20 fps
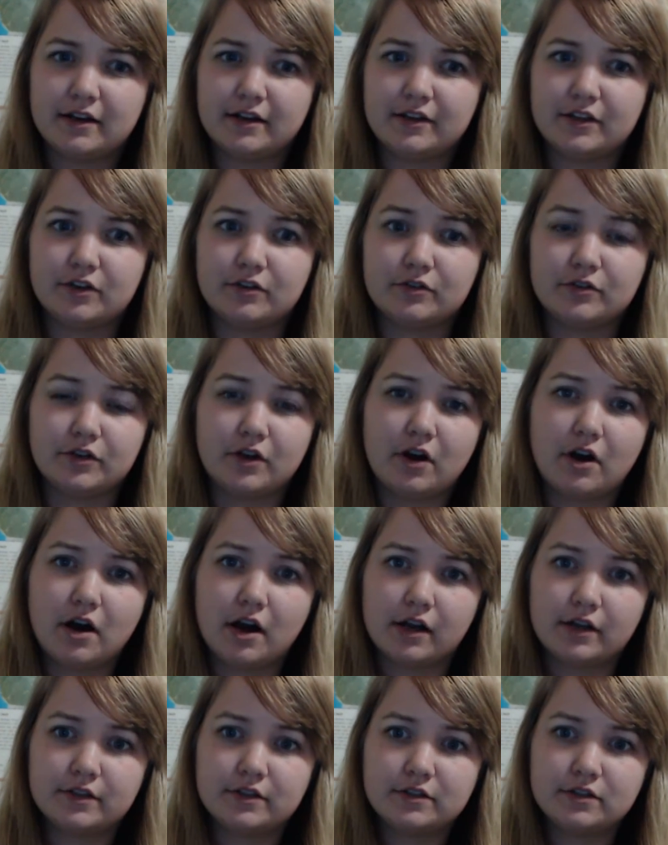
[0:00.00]
your
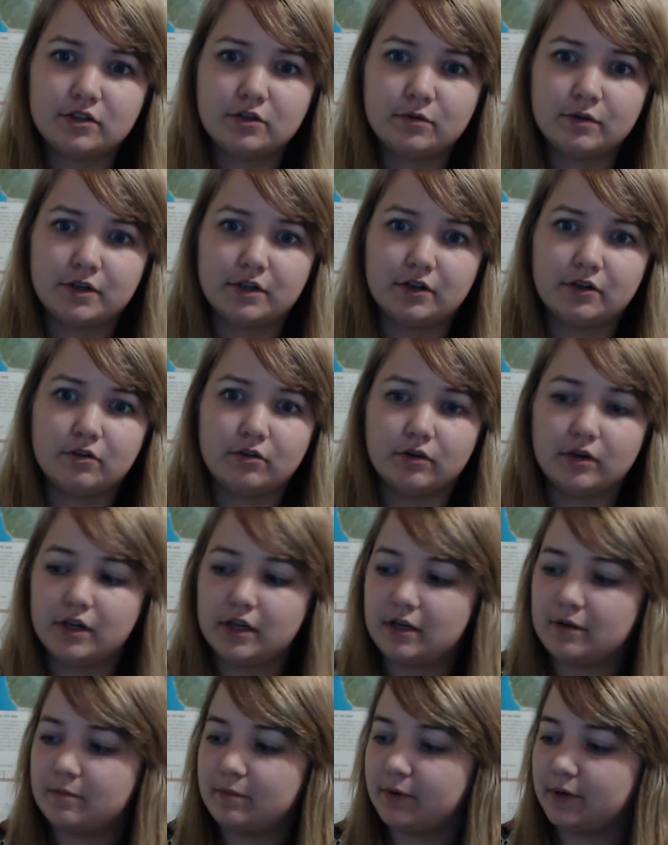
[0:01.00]
dog to a
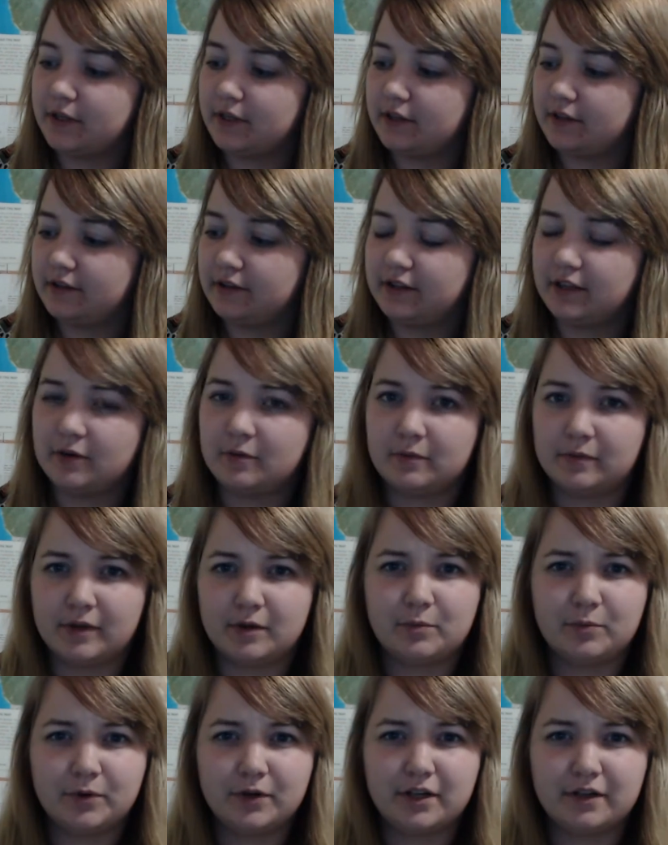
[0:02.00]
degree, but they're
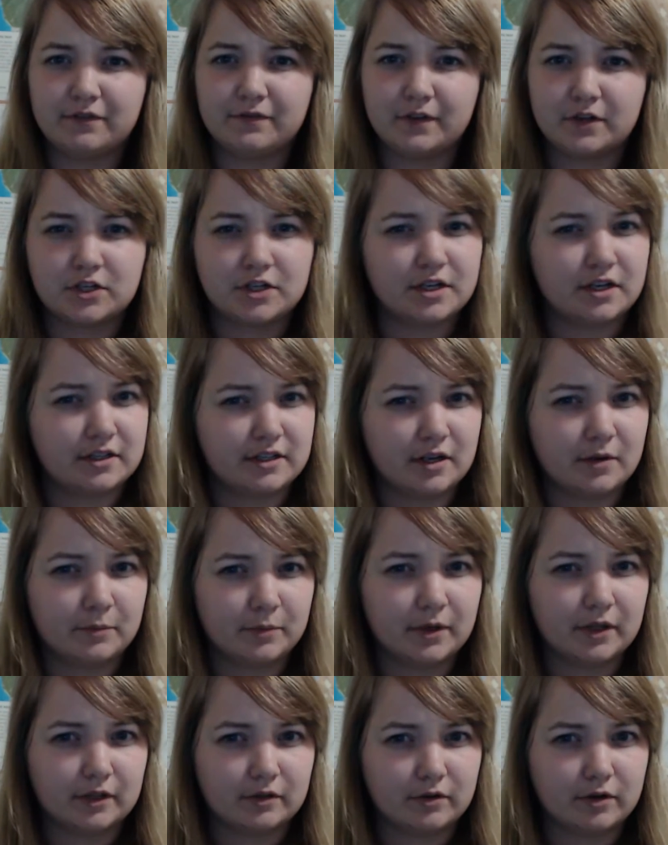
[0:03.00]
pretty efficient at
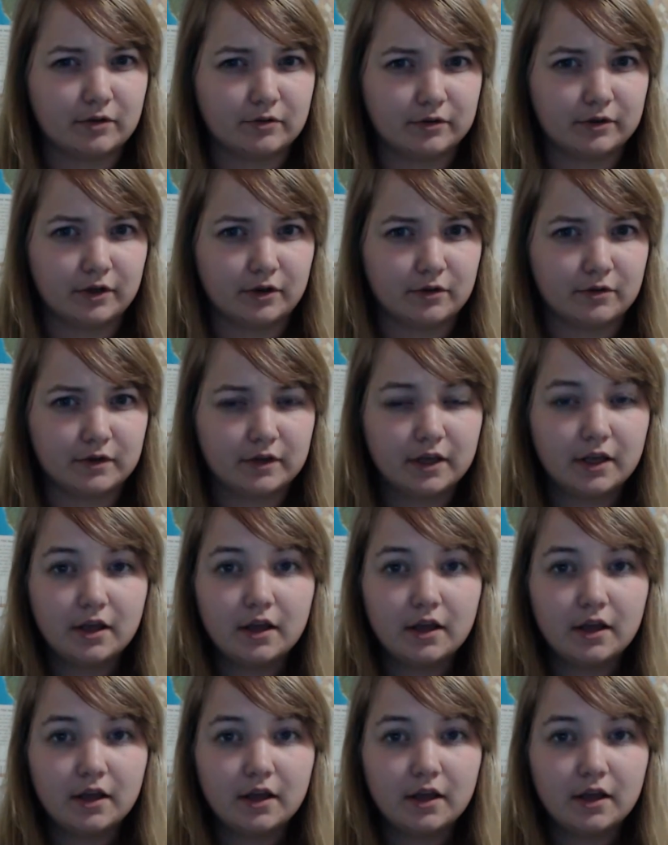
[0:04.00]
dumping their own coat.